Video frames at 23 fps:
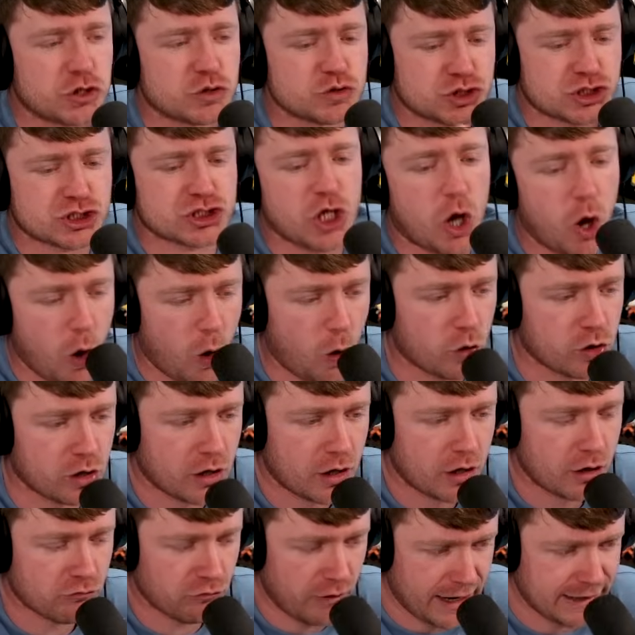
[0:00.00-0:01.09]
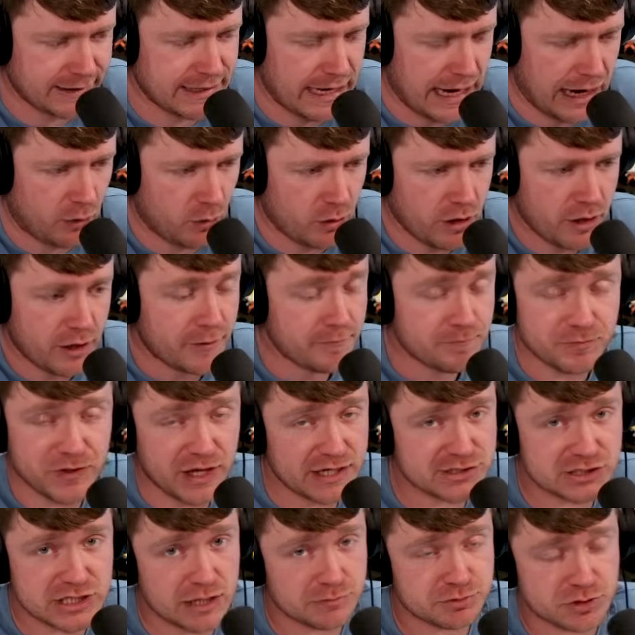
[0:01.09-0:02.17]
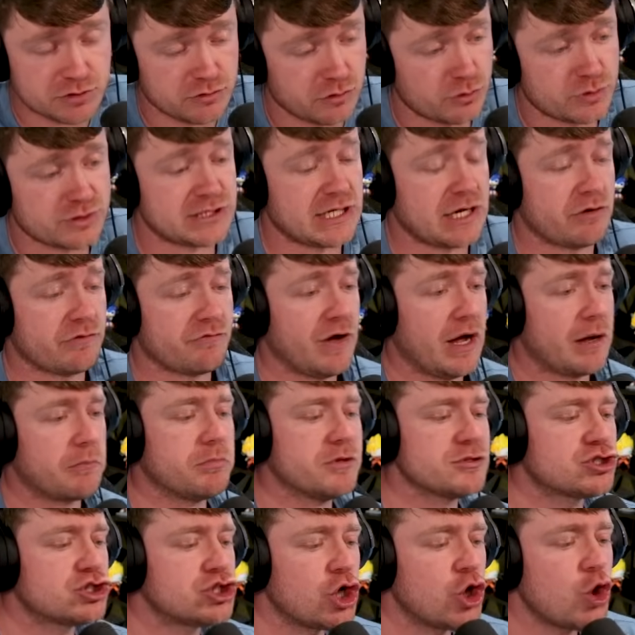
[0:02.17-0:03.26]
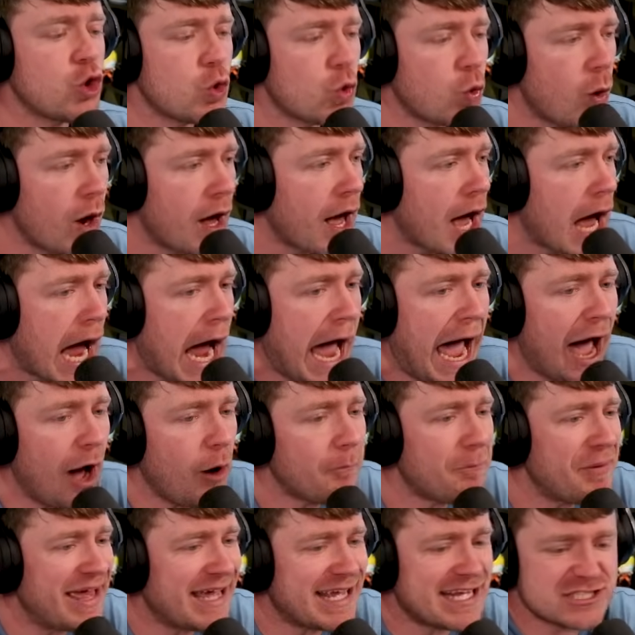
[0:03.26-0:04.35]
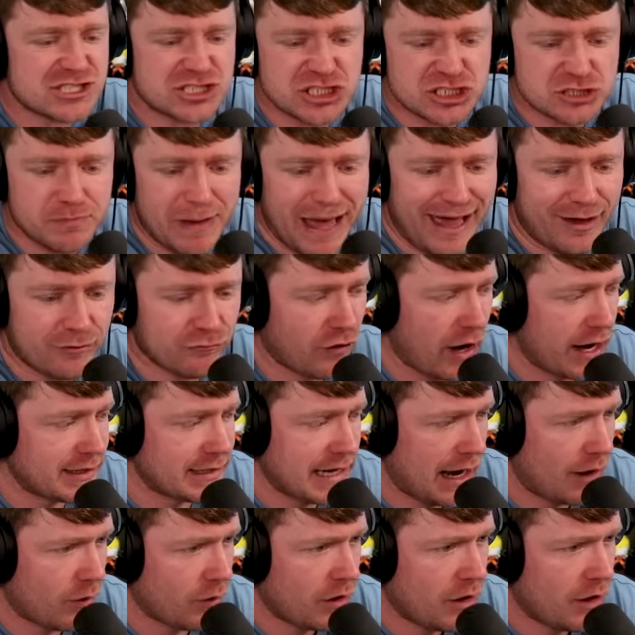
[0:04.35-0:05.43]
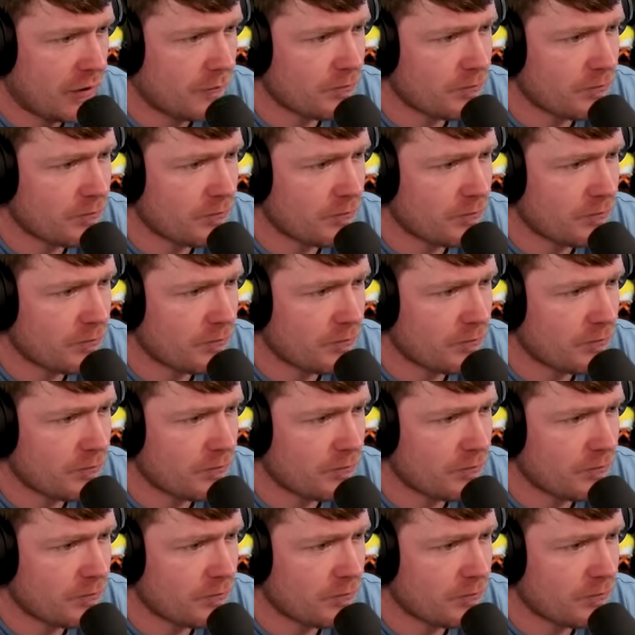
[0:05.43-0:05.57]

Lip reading: your soul right now. That's absolutely terrifying. But two, how big is this man right now?